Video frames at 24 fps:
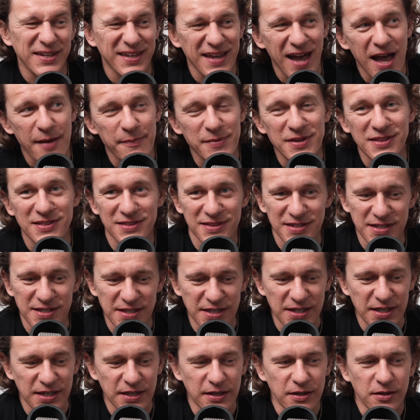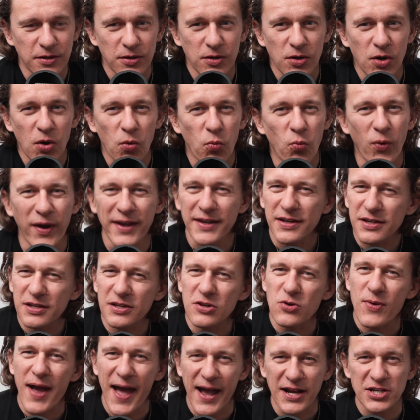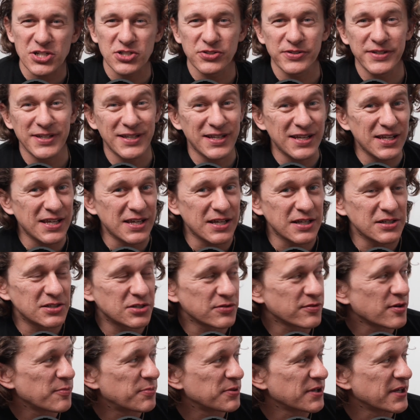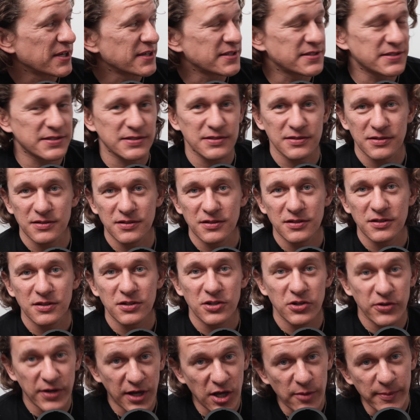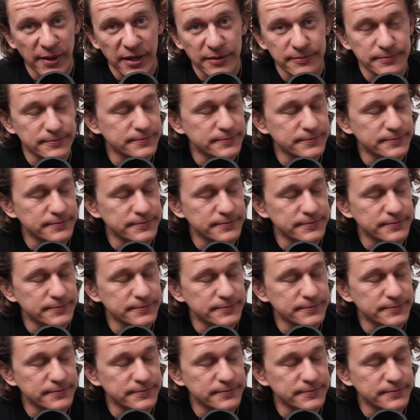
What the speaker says: it got me thinking, when do you actually need to replace your helmet?